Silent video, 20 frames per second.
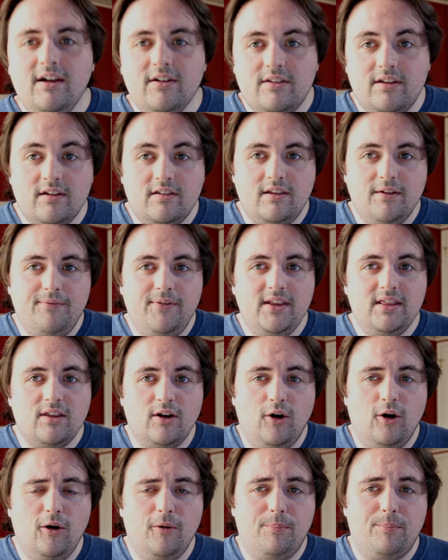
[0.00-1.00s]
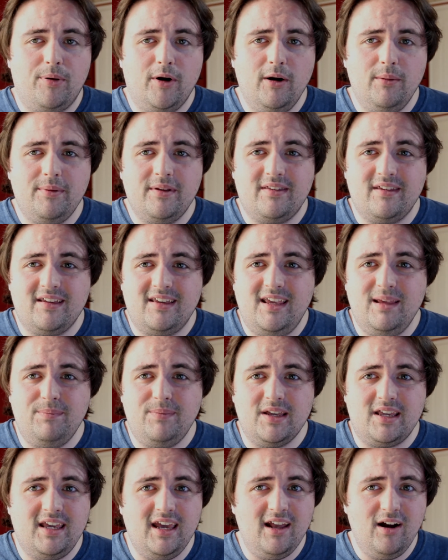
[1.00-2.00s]
just defeat the whole purpose and keep
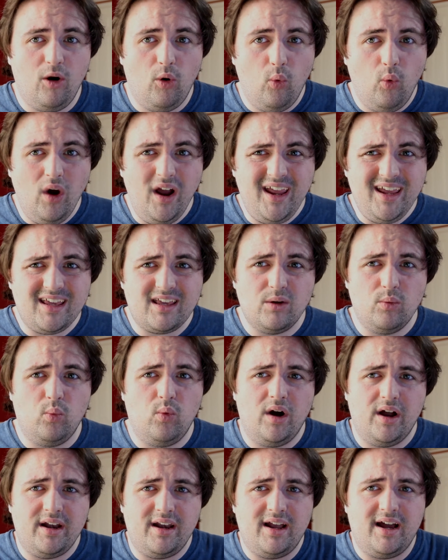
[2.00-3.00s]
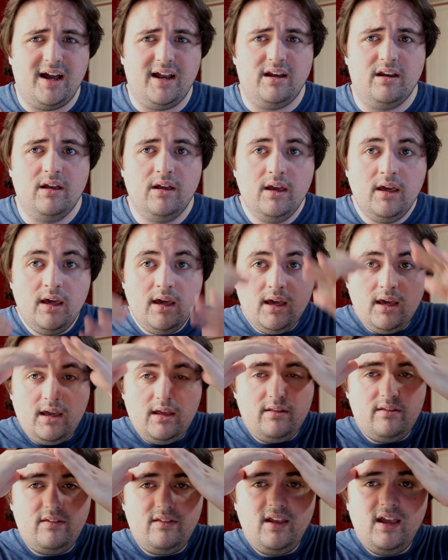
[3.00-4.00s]
the kid awake and whatnot.
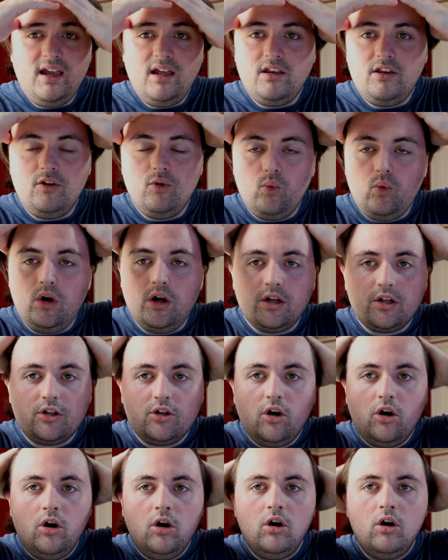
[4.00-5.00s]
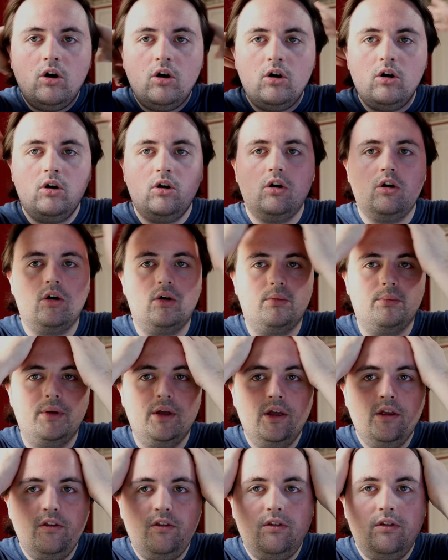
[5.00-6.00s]
Instead, you want calm,
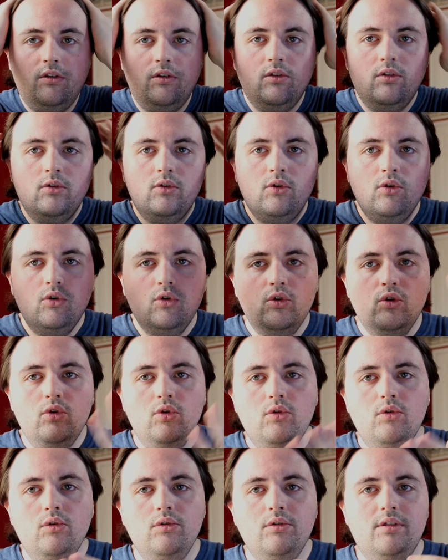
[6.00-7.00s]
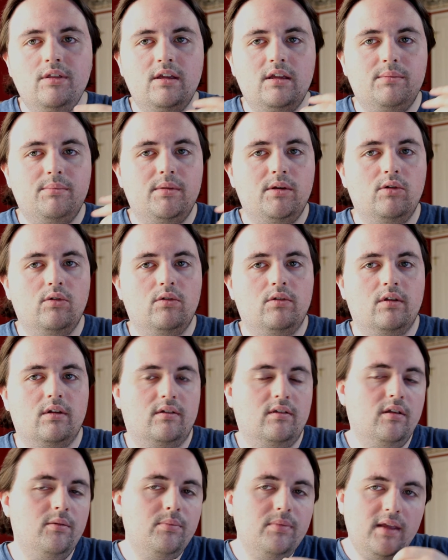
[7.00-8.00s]
soothing music,
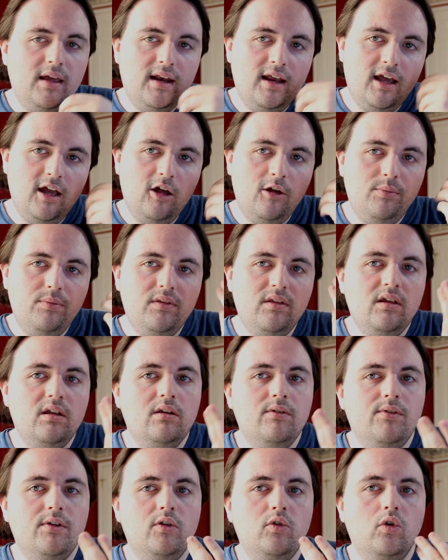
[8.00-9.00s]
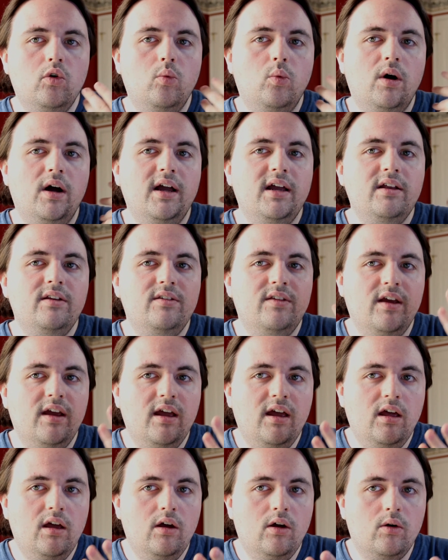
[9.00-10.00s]
something that helps the individual wind
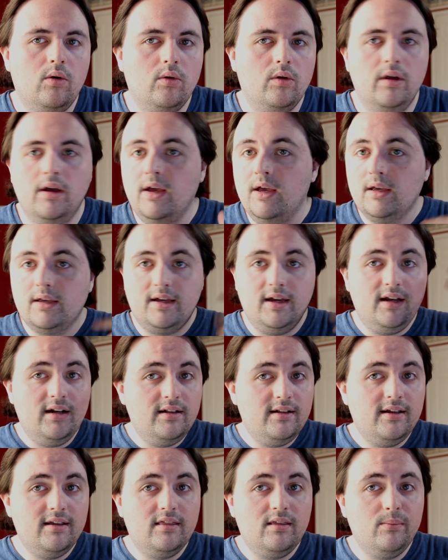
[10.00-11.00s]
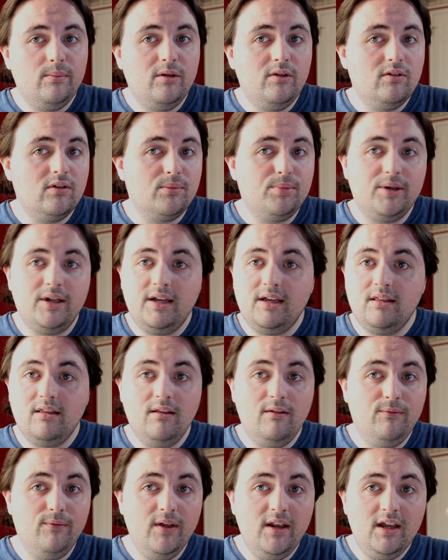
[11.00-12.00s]
down, kind of like the music playing in
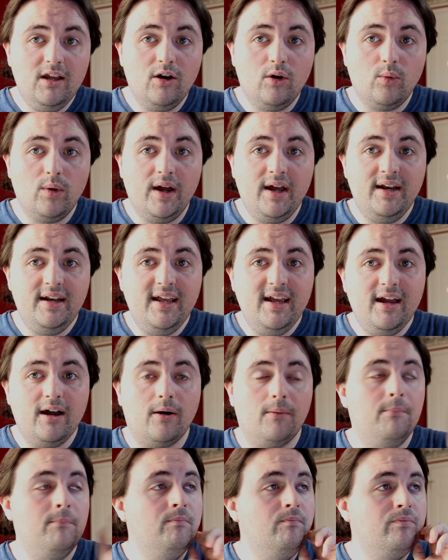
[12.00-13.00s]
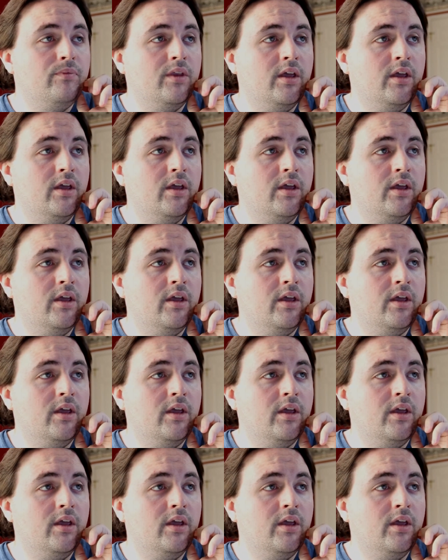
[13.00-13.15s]
this video right now.